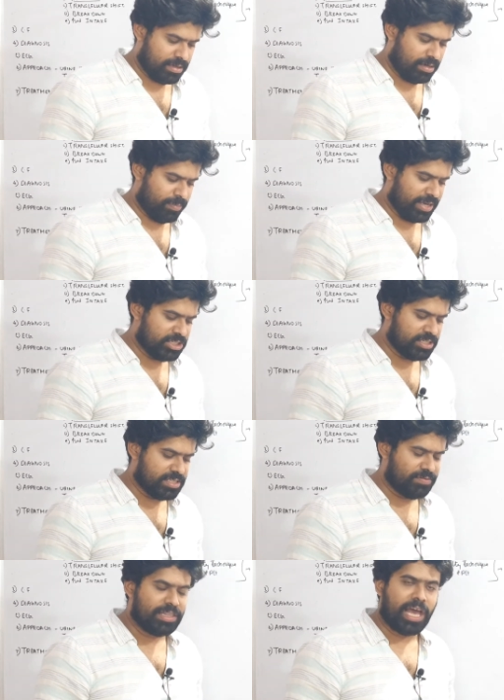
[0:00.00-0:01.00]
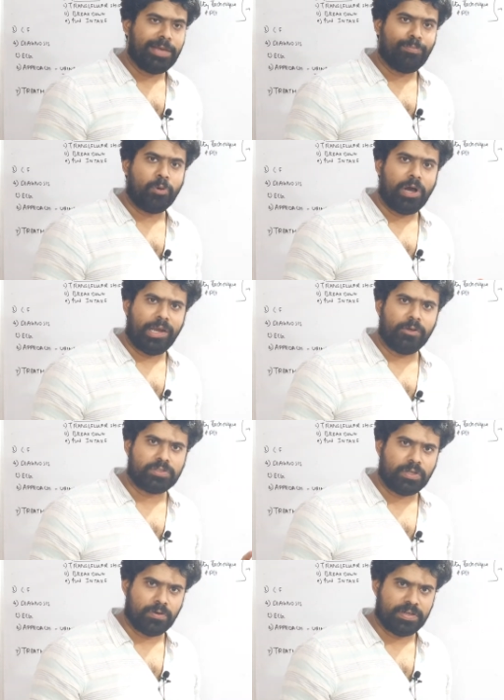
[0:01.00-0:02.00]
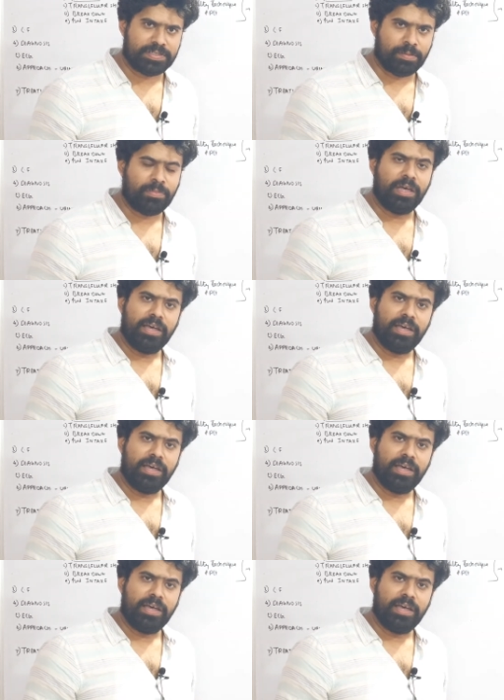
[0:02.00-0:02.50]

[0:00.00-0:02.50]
in patients with hypoaldosteronism.